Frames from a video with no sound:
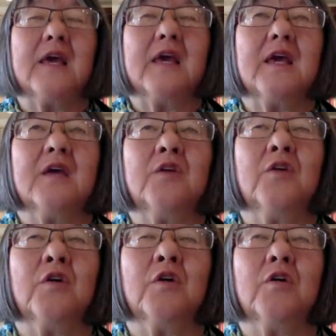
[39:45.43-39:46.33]
in
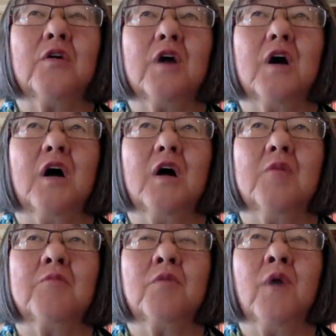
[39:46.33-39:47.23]
her
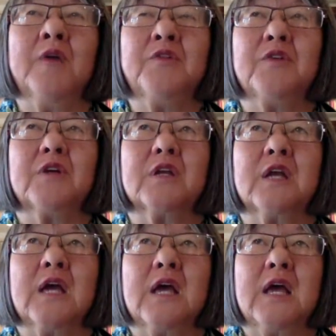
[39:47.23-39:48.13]
question,
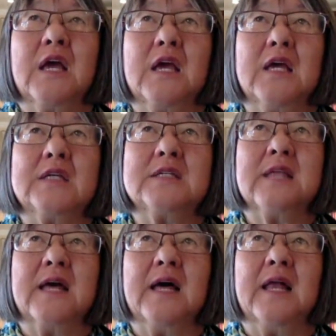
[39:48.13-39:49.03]
is
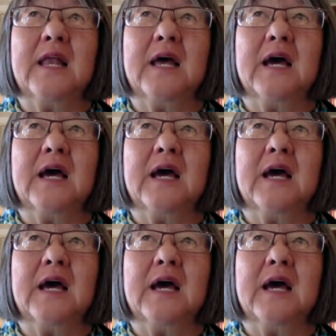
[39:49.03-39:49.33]
that,